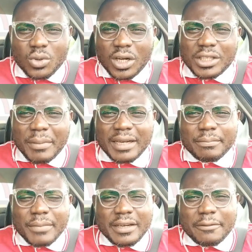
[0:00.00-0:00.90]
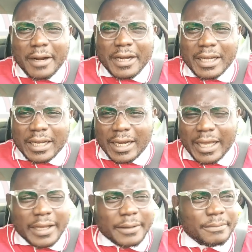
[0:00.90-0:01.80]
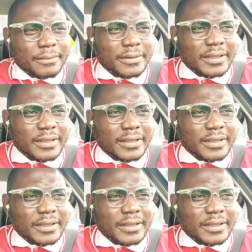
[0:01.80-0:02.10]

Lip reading: Well, the man made it very clear